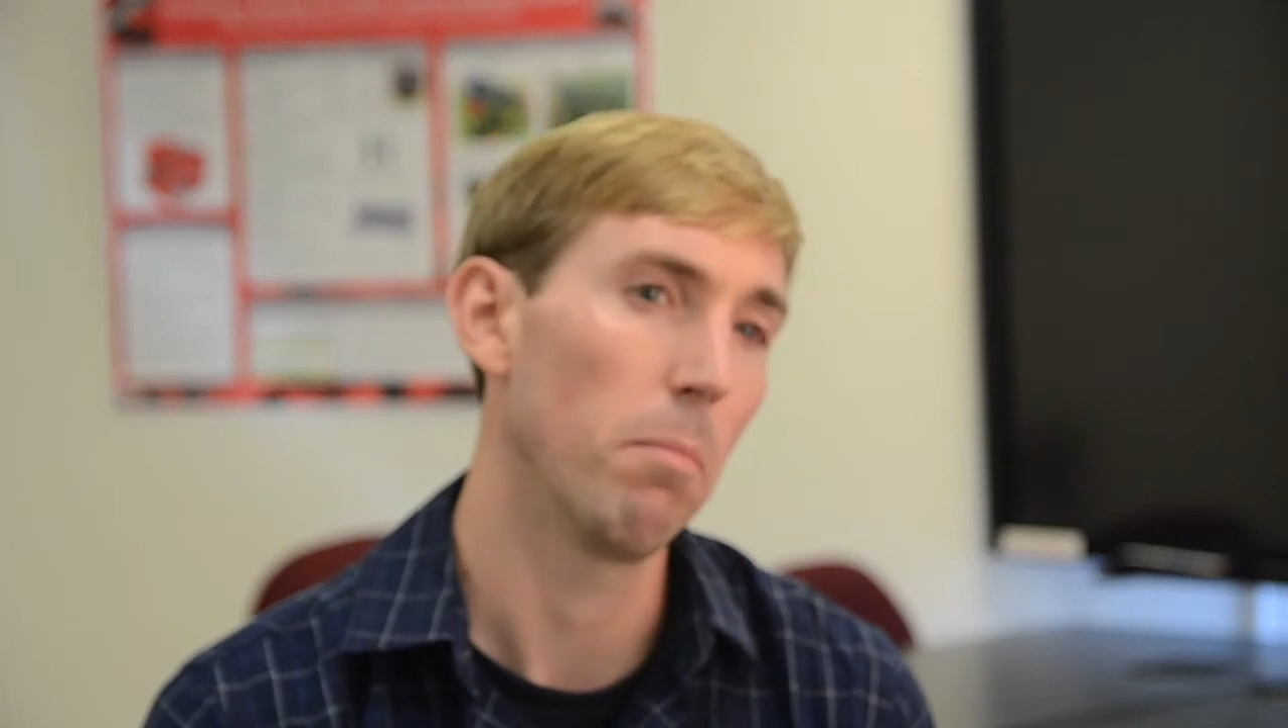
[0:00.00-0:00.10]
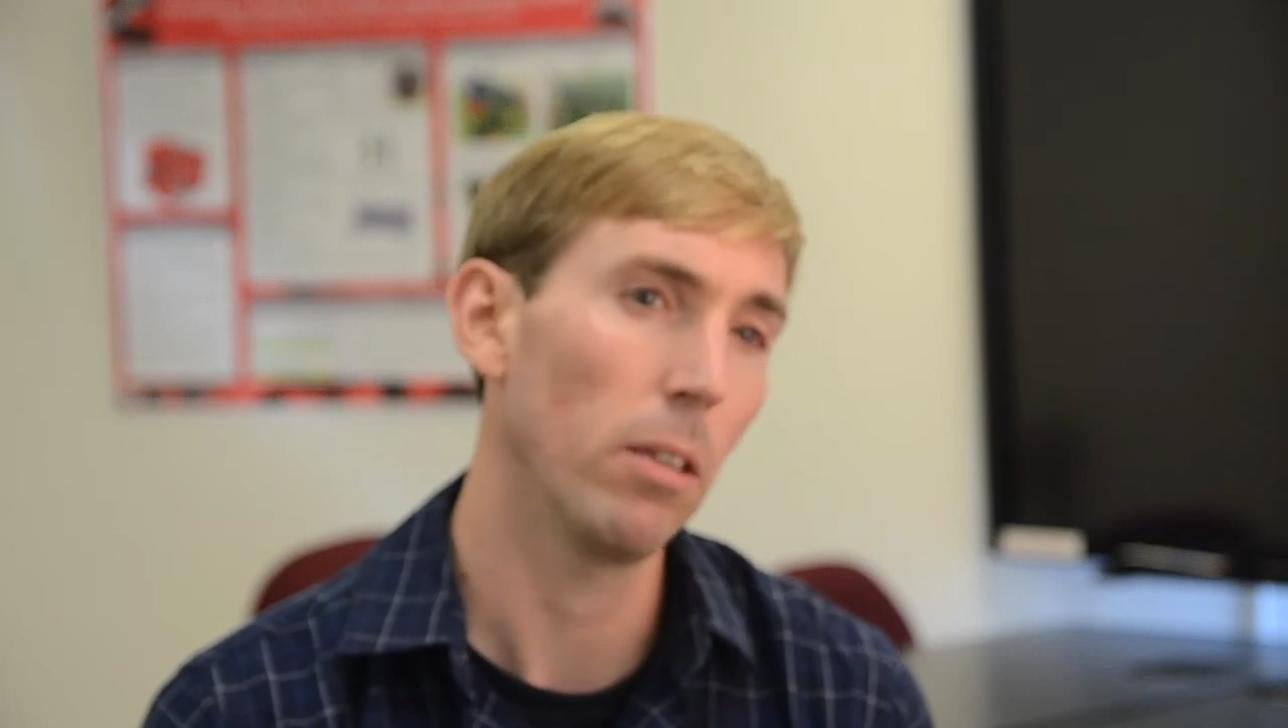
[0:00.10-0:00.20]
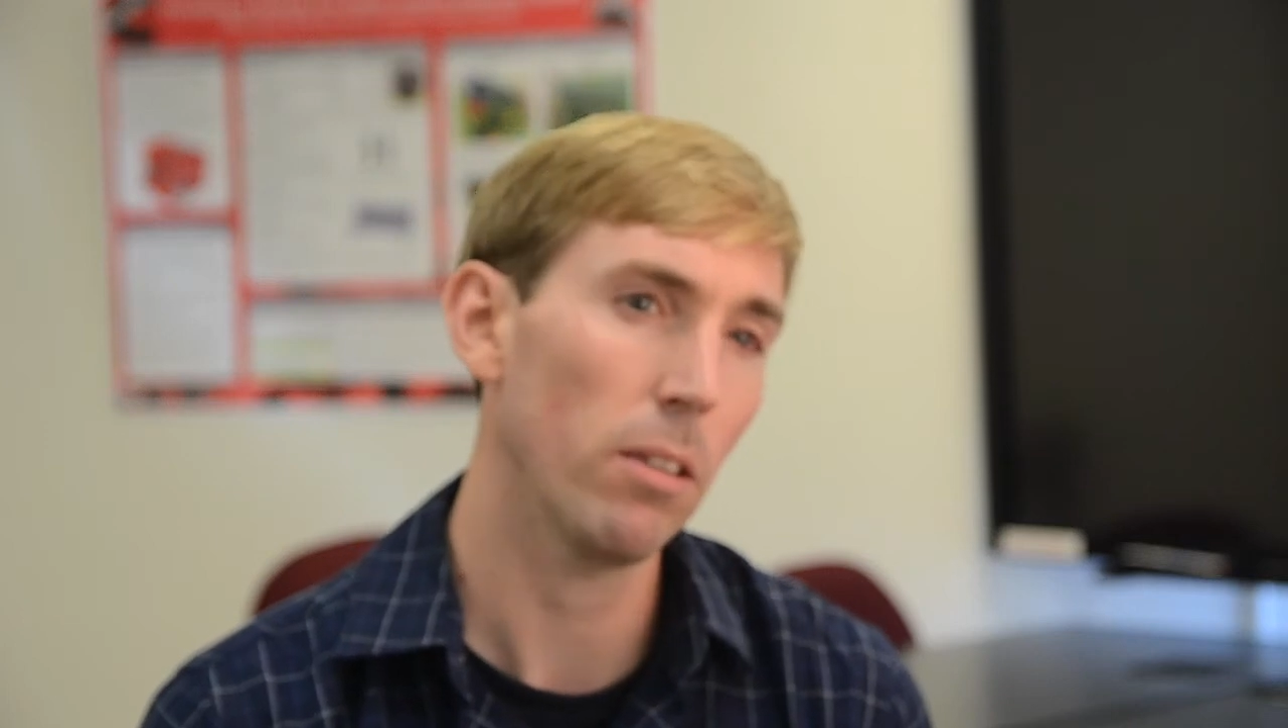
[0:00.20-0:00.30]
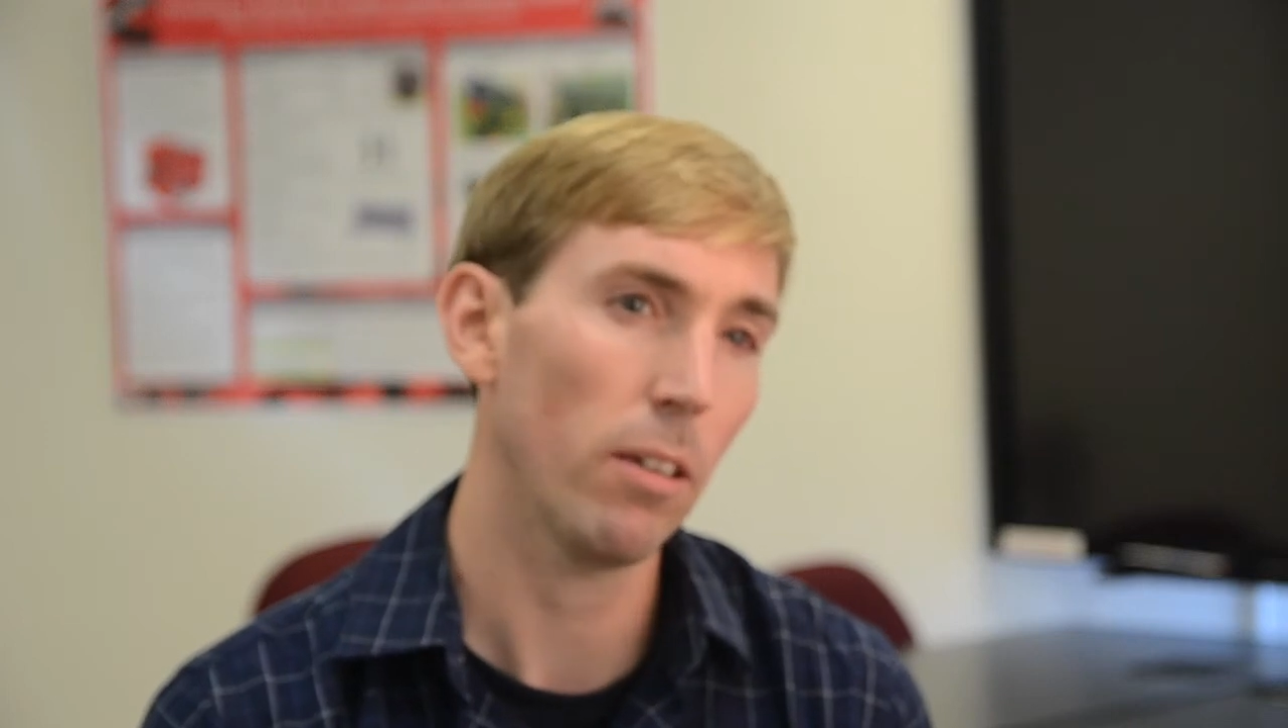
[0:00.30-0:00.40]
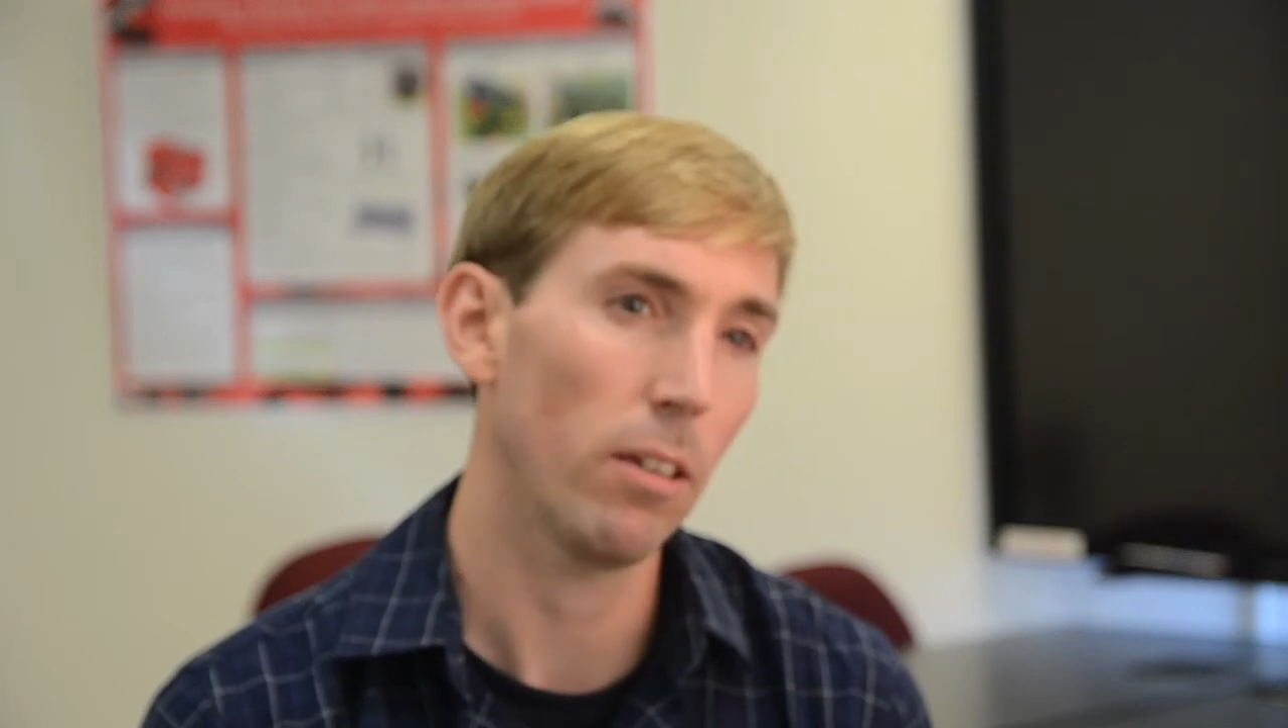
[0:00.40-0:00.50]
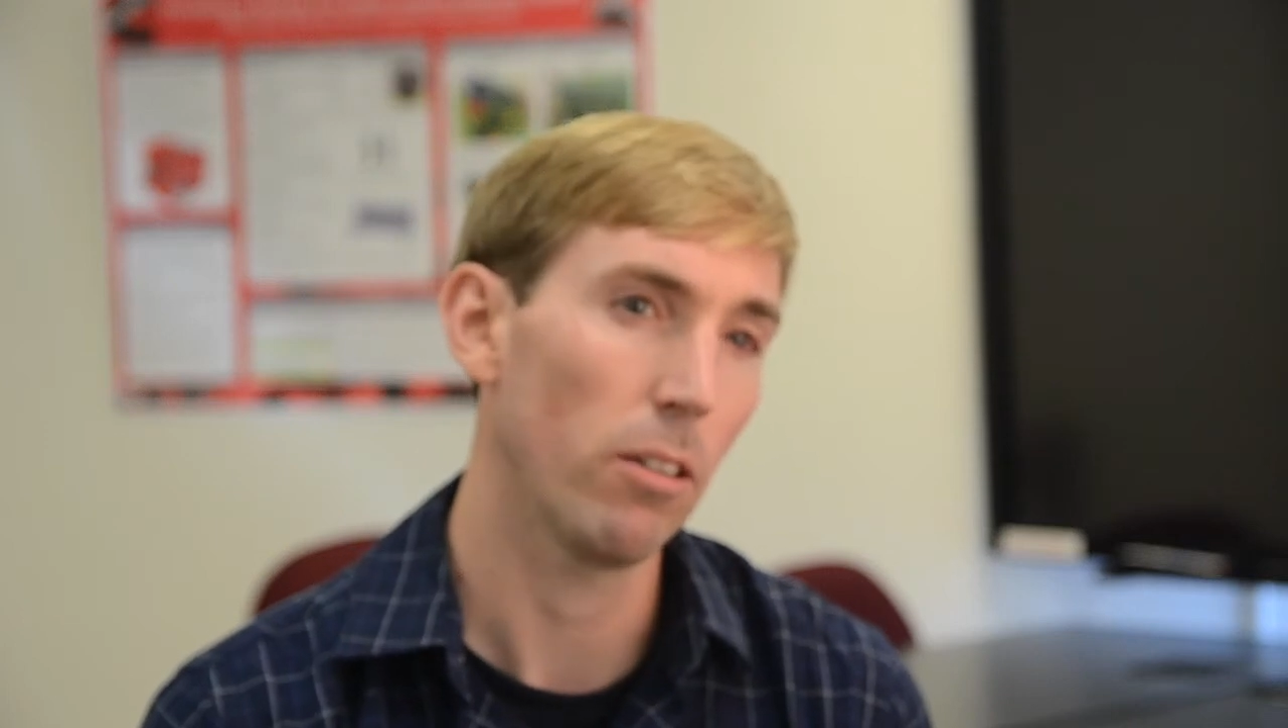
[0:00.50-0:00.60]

military